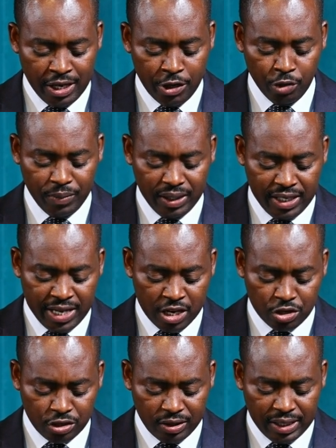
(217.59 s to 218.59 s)

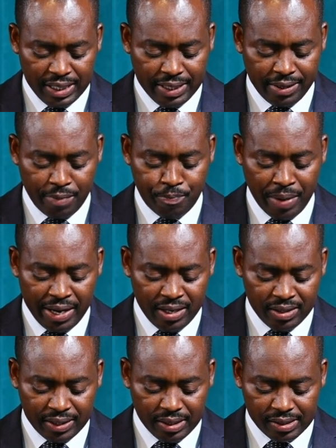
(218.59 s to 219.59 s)
humiliation,
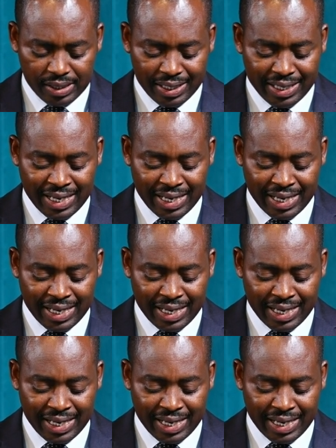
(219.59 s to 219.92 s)
repentance,